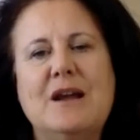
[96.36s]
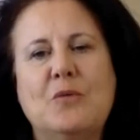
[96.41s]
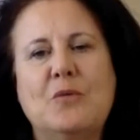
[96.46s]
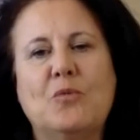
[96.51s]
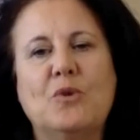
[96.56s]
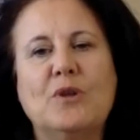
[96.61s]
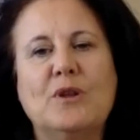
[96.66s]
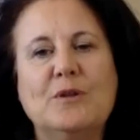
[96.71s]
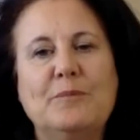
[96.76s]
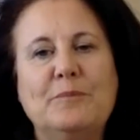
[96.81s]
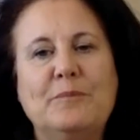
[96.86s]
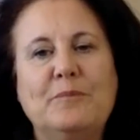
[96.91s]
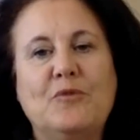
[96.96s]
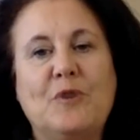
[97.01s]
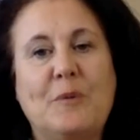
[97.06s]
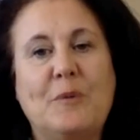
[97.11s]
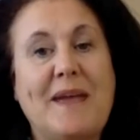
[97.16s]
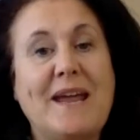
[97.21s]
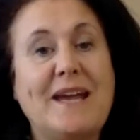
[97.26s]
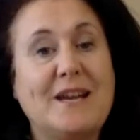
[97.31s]
will
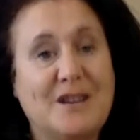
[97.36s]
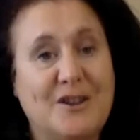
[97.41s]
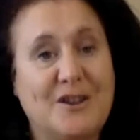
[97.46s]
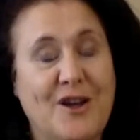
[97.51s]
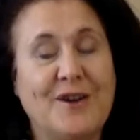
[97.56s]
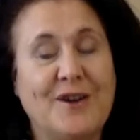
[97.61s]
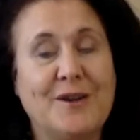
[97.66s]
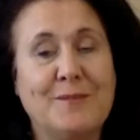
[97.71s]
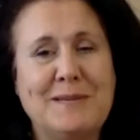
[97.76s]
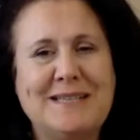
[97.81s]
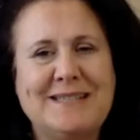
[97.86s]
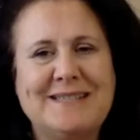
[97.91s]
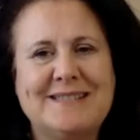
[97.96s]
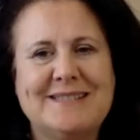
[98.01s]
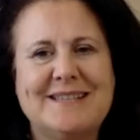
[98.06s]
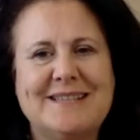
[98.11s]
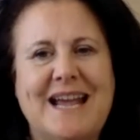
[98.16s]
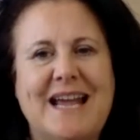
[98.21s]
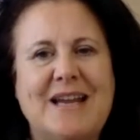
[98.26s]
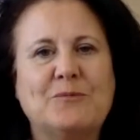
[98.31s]
remain
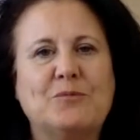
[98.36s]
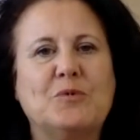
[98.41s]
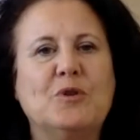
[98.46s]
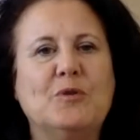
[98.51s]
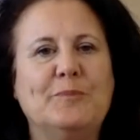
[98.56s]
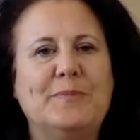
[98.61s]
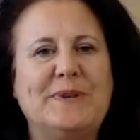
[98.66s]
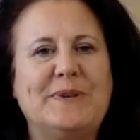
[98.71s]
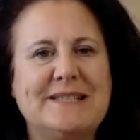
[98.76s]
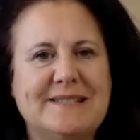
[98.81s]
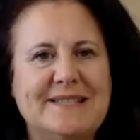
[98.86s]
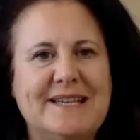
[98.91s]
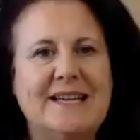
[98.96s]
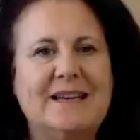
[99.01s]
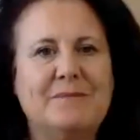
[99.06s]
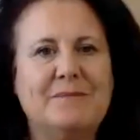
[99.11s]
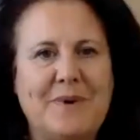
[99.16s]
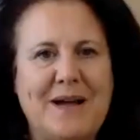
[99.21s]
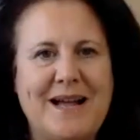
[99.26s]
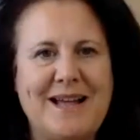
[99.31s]
anonymous and will be
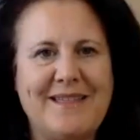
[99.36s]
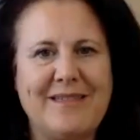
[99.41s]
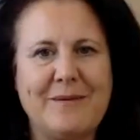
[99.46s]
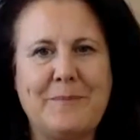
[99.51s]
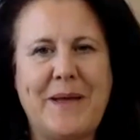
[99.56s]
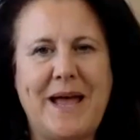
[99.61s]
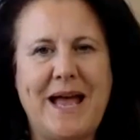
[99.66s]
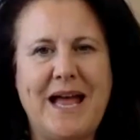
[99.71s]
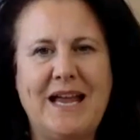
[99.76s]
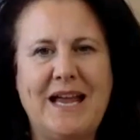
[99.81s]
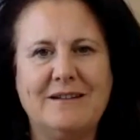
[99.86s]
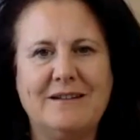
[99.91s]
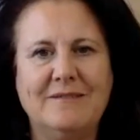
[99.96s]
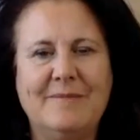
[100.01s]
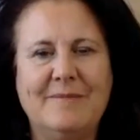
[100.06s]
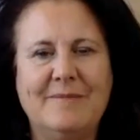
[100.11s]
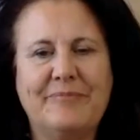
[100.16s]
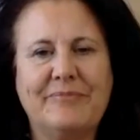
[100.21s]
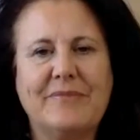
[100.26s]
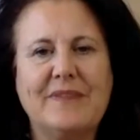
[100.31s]
seen by the
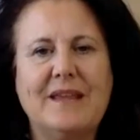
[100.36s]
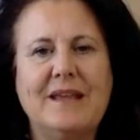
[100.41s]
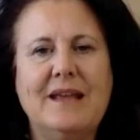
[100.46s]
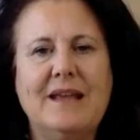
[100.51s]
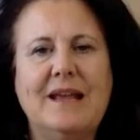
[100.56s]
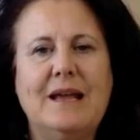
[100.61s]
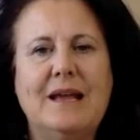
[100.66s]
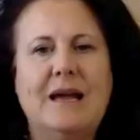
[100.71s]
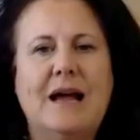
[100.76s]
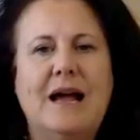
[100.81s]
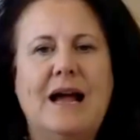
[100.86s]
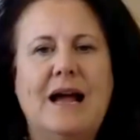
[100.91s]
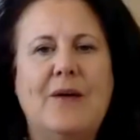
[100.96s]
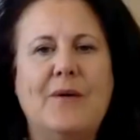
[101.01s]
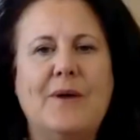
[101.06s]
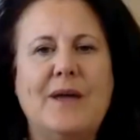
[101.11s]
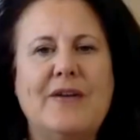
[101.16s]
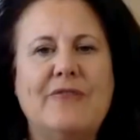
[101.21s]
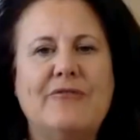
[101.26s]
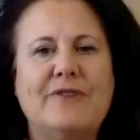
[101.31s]
panel.
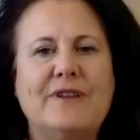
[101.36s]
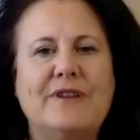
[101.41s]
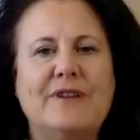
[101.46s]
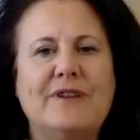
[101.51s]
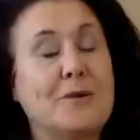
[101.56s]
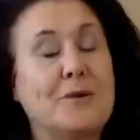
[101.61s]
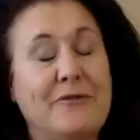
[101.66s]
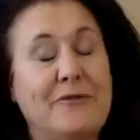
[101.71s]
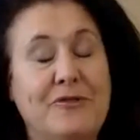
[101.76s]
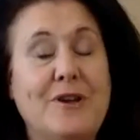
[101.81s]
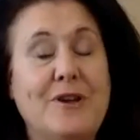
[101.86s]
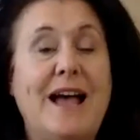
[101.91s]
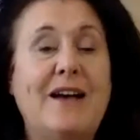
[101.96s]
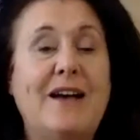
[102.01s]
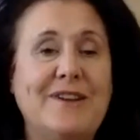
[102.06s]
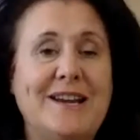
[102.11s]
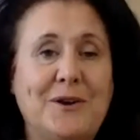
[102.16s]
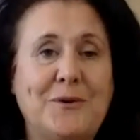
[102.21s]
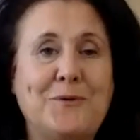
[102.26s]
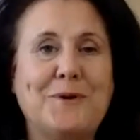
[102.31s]
However, so if you
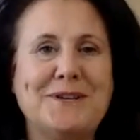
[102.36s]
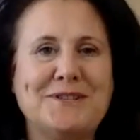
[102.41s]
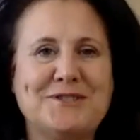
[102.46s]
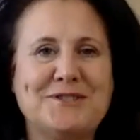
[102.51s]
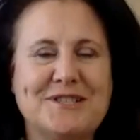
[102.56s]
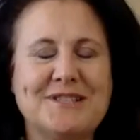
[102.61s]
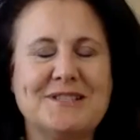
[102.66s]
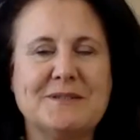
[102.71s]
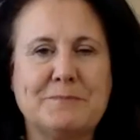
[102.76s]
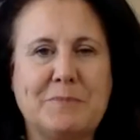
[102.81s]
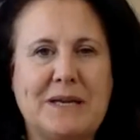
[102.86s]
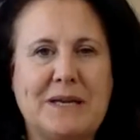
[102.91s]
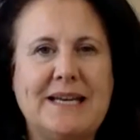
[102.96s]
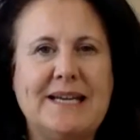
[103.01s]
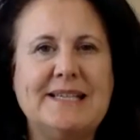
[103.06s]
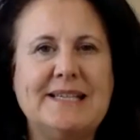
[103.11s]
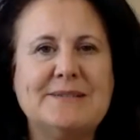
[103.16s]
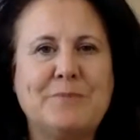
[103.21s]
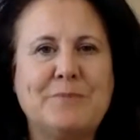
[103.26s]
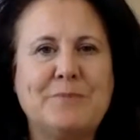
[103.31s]
have any questions,
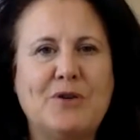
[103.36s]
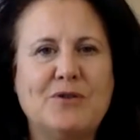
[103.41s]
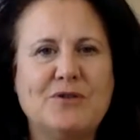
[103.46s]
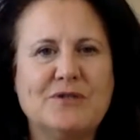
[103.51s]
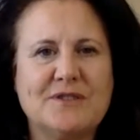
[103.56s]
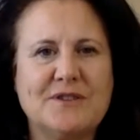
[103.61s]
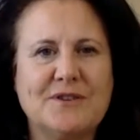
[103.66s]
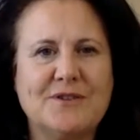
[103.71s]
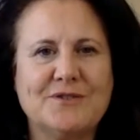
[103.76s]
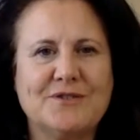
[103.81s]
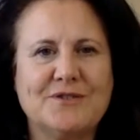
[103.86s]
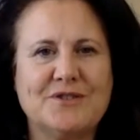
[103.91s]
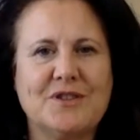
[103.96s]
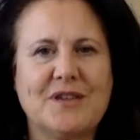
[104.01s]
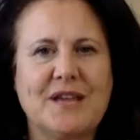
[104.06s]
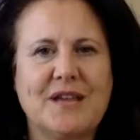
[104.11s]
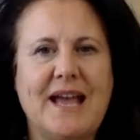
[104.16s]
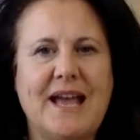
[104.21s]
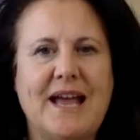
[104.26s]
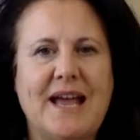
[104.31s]
please pose those to
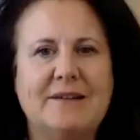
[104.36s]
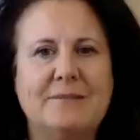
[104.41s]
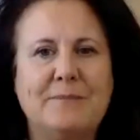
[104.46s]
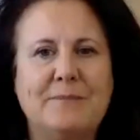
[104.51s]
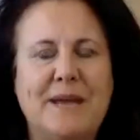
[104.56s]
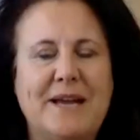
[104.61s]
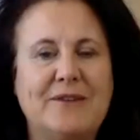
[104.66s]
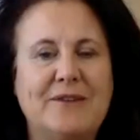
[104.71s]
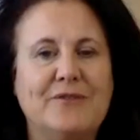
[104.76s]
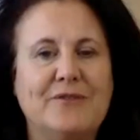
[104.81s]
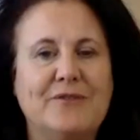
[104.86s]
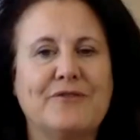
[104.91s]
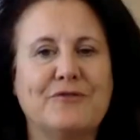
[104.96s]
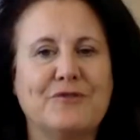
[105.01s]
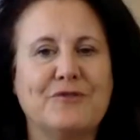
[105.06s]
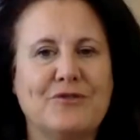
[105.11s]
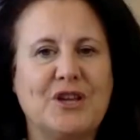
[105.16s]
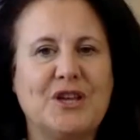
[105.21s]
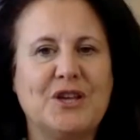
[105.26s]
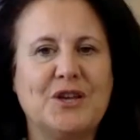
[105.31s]
the panel
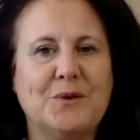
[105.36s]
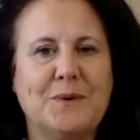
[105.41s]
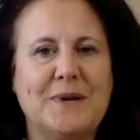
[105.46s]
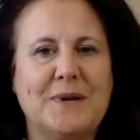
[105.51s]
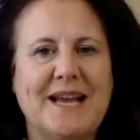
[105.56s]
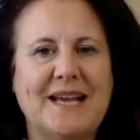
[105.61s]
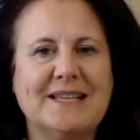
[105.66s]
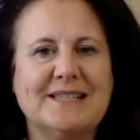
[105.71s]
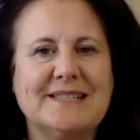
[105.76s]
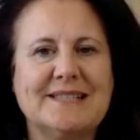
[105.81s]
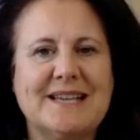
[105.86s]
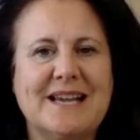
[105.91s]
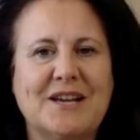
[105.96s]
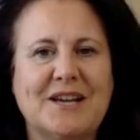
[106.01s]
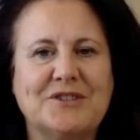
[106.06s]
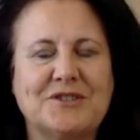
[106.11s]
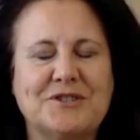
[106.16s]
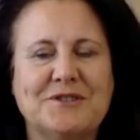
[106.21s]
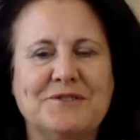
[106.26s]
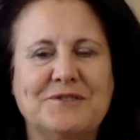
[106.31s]
through the Q&A
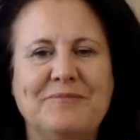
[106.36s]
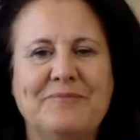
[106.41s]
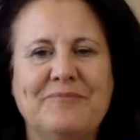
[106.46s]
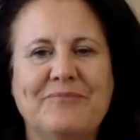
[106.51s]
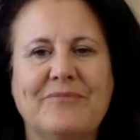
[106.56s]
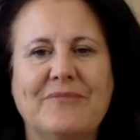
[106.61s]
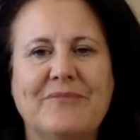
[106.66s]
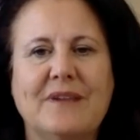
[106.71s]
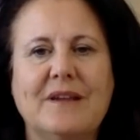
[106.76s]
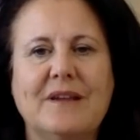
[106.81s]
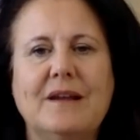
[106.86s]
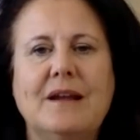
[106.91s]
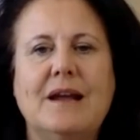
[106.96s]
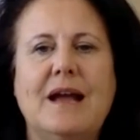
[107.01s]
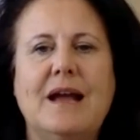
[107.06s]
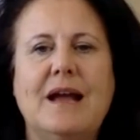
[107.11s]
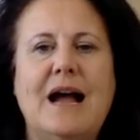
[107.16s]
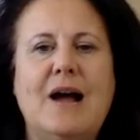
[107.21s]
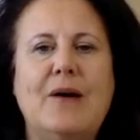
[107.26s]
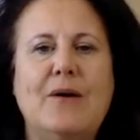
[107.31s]
section.
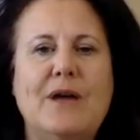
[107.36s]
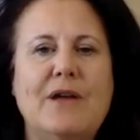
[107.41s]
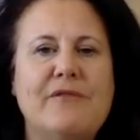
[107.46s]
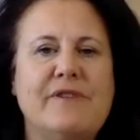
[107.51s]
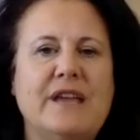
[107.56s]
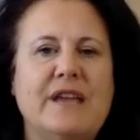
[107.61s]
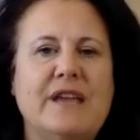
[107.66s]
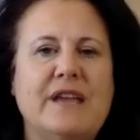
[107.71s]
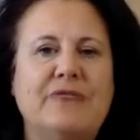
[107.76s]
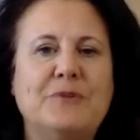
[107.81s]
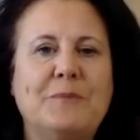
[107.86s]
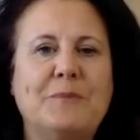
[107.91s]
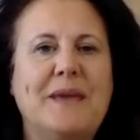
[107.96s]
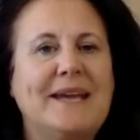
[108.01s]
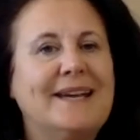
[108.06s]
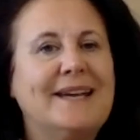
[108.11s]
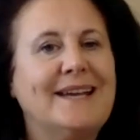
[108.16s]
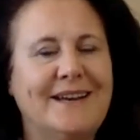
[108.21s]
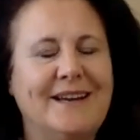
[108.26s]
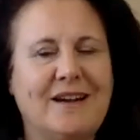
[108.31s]
However, if you
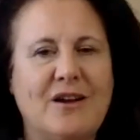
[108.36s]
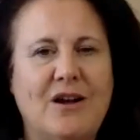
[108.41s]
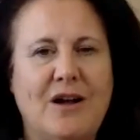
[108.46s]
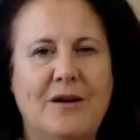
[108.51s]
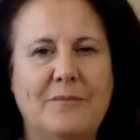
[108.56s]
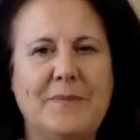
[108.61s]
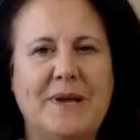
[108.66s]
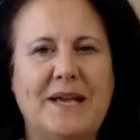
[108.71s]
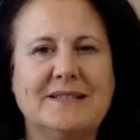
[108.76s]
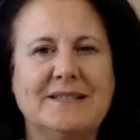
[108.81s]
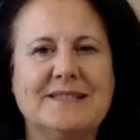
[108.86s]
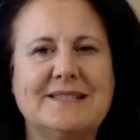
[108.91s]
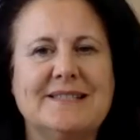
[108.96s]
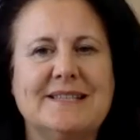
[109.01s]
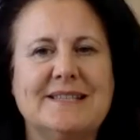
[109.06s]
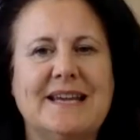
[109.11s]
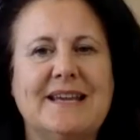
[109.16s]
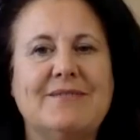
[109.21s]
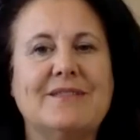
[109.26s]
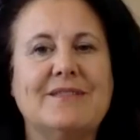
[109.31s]
make any
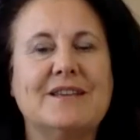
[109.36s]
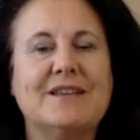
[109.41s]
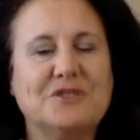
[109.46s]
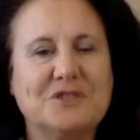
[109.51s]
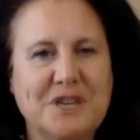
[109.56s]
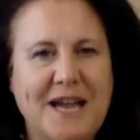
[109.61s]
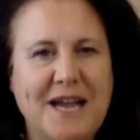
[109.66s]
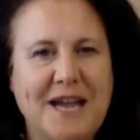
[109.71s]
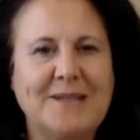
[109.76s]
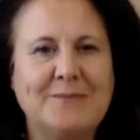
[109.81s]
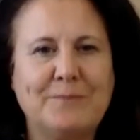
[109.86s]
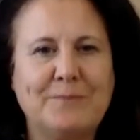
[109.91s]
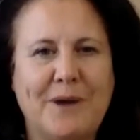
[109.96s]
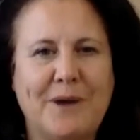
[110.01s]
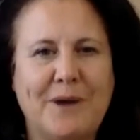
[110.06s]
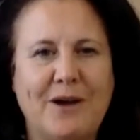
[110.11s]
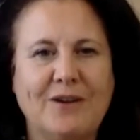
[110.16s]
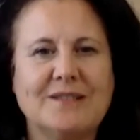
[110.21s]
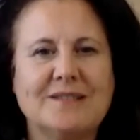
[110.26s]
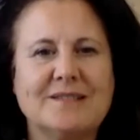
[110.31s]
comments in the chat
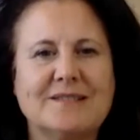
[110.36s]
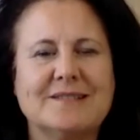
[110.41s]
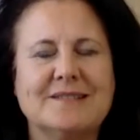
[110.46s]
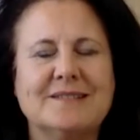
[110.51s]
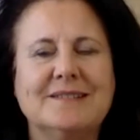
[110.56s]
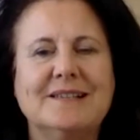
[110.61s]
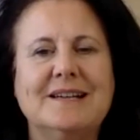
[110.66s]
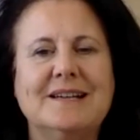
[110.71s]
box,